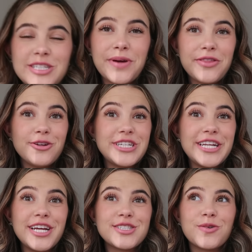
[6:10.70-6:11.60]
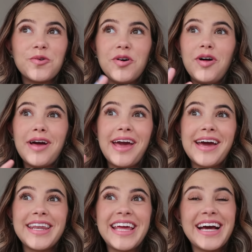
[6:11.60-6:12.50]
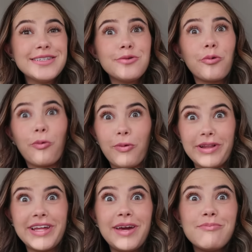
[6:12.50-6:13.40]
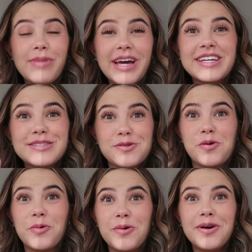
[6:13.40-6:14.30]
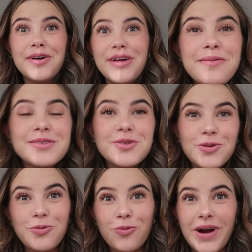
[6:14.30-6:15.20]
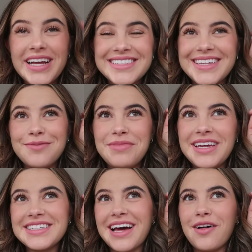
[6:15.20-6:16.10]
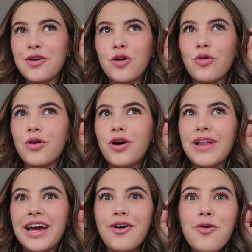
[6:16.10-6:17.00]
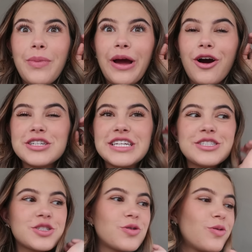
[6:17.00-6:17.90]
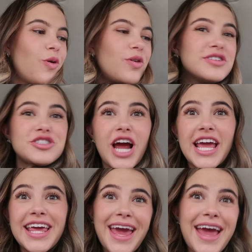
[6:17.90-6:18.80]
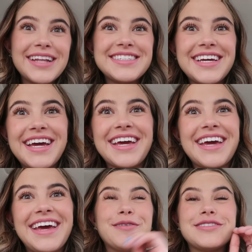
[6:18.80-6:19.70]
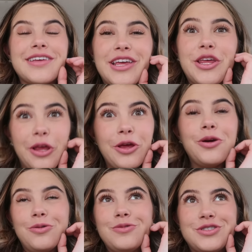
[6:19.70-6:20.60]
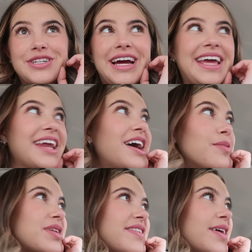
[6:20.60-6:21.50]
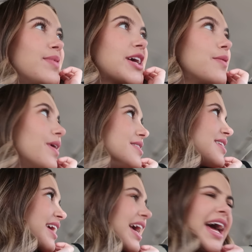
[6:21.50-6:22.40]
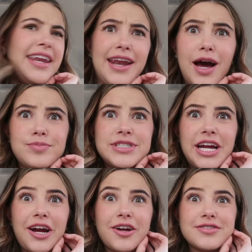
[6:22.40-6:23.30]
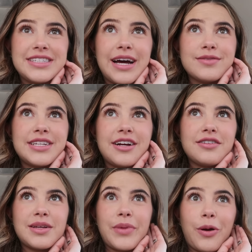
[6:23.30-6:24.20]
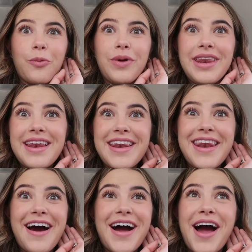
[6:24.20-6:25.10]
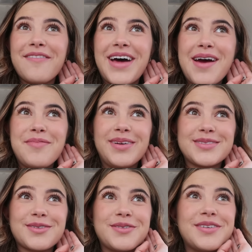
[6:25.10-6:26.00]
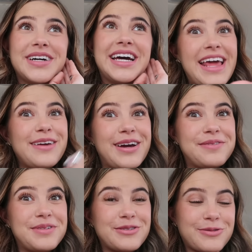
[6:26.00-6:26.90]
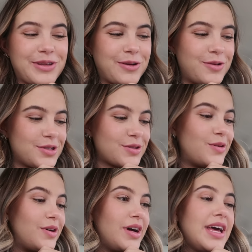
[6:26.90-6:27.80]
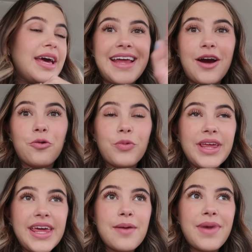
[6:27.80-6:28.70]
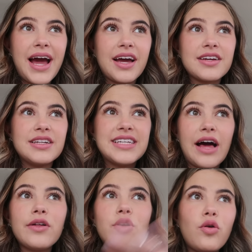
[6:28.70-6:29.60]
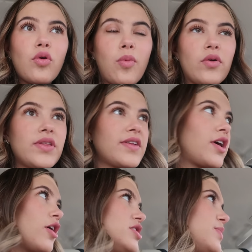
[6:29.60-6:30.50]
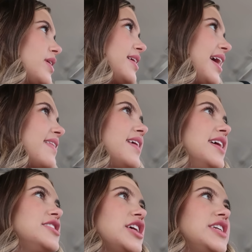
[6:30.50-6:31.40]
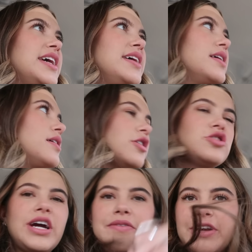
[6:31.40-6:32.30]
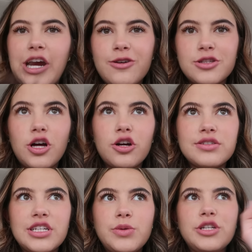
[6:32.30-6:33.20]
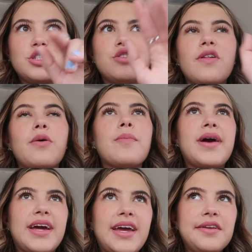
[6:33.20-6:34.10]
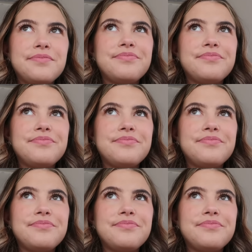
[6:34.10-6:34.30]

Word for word: just went through JJ's school, and he has a really big school. It was crazy. Me, Dal, and Colt were all like, "Oh my." my gosh, his school is gigantic. It was huge. I cannot believe how big it was. Like it had an upstairs, downstairs. I'm like, we did not have that in middle school. Anyway, it was a really cool school. Now we came back, Dal and Colt were both in the car just barely and then JJ, they're trying to figure out his locker situation so they went back in